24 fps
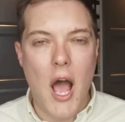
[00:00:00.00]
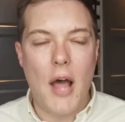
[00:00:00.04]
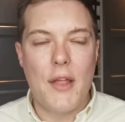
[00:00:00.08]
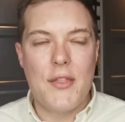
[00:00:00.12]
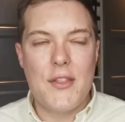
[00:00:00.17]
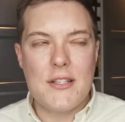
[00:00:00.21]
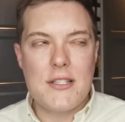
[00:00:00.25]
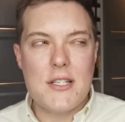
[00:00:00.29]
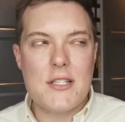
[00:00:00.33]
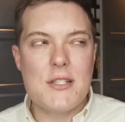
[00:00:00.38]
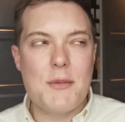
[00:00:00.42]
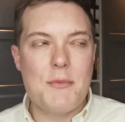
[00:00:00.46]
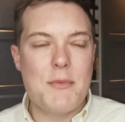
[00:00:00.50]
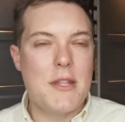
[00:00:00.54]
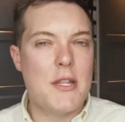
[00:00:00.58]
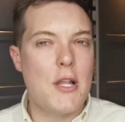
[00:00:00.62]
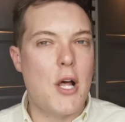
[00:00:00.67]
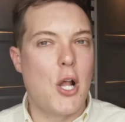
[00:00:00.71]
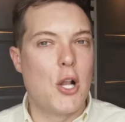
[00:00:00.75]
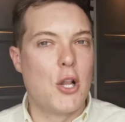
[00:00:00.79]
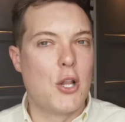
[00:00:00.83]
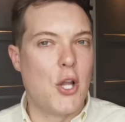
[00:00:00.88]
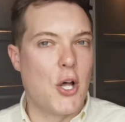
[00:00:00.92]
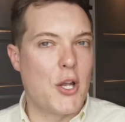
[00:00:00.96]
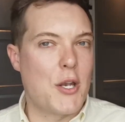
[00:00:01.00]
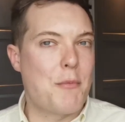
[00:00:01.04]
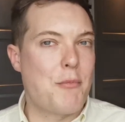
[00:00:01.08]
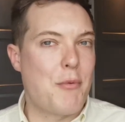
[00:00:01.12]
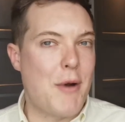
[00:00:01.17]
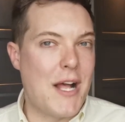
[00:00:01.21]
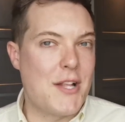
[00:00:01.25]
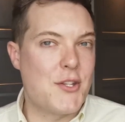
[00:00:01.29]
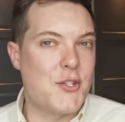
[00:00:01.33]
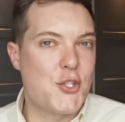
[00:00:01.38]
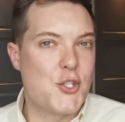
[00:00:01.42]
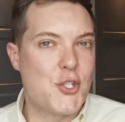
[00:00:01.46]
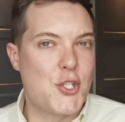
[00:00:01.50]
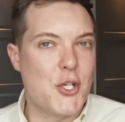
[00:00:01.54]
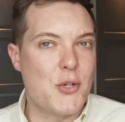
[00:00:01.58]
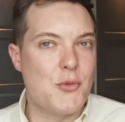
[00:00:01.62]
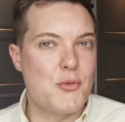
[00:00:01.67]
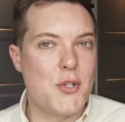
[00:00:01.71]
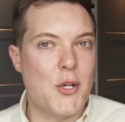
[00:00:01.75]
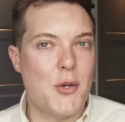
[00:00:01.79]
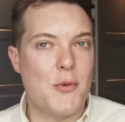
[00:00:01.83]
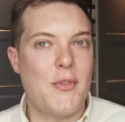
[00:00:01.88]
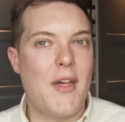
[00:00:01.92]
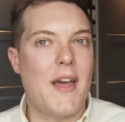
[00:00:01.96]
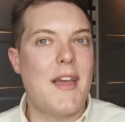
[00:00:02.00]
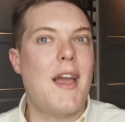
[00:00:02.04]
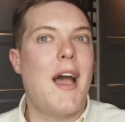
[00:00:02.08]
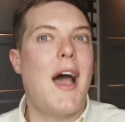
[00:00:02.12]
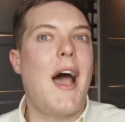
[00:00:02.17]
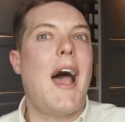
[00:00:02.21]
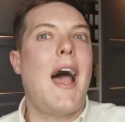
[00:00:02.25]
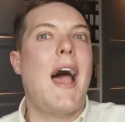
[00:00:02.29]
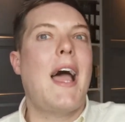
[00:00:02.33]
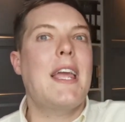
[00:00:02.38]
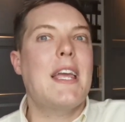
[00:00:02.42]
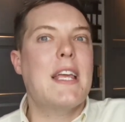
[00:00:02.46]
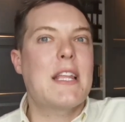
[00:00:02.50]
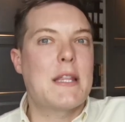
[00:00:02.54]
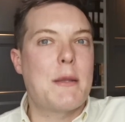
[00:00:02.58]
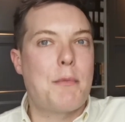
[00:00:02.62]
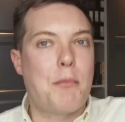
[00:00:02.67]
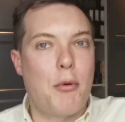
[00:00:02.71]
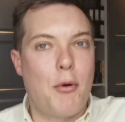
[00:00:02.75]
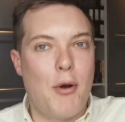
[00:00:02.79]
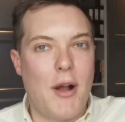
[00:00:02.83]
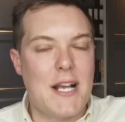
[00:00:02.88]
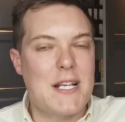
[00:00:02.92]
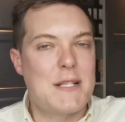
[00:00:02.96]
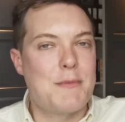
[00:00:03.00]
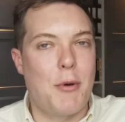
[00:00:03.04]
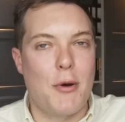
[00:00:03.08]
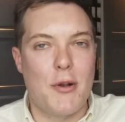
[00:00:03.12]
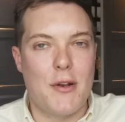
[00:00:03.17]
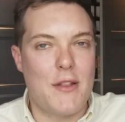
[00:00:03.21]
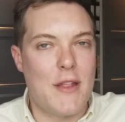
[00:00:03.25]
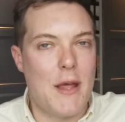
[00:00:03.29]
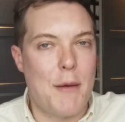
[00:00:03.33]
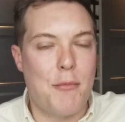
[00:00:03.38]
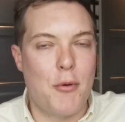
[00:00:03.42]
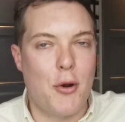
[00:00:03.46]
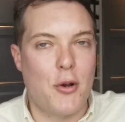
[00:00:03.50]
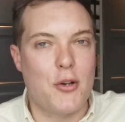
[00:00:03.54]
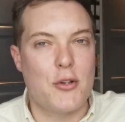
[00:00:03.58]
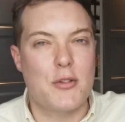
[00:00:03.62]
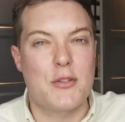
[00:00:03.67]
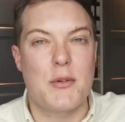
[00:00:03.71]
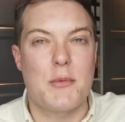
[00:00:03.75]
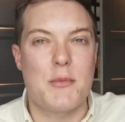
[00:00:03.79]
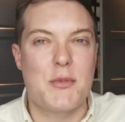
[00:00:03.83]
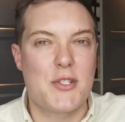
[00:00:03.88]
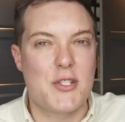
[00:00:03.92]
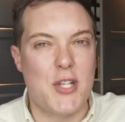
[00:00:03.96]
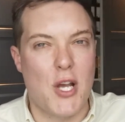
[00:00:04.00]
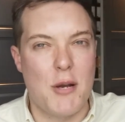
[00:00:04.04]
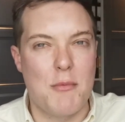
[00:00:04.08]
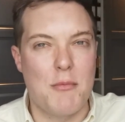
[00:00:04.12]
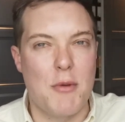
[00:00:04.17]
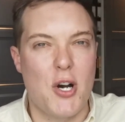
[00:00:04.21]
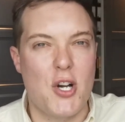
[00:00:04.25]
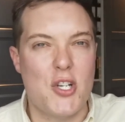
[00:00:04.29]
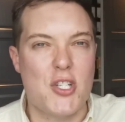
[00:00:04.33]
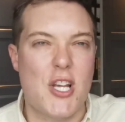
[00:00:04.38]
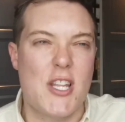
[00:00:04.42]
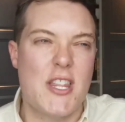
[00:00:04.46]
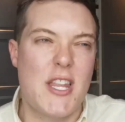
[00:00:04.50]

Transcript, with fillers: This is something that a lot of brands do do. They hike the price point of their products up so much.